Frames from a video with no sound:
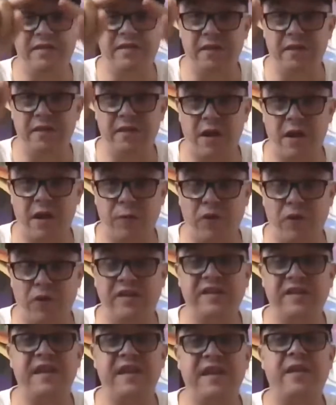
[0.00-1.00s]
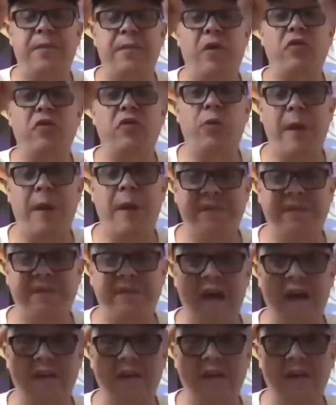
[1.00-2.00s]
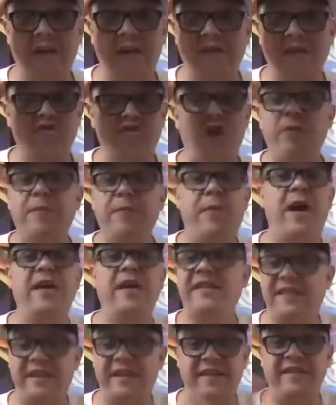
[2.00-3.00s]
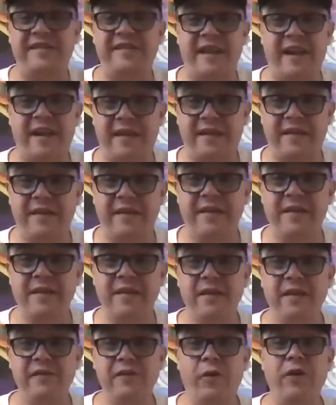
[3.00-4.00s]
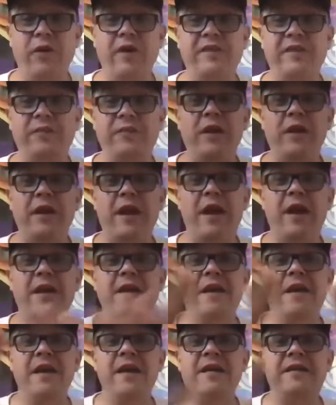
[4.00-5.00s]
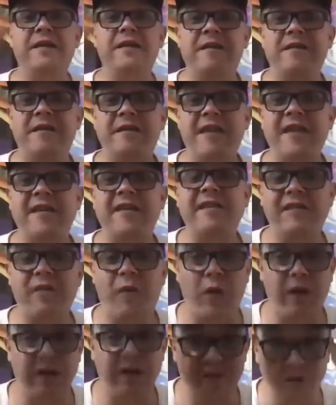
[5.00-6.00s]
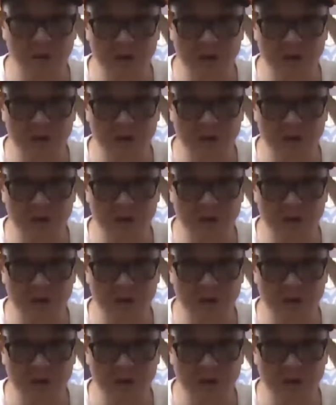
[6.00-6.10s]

what he said about the website, the German partners didn't say it, so it really didn't saw it. So it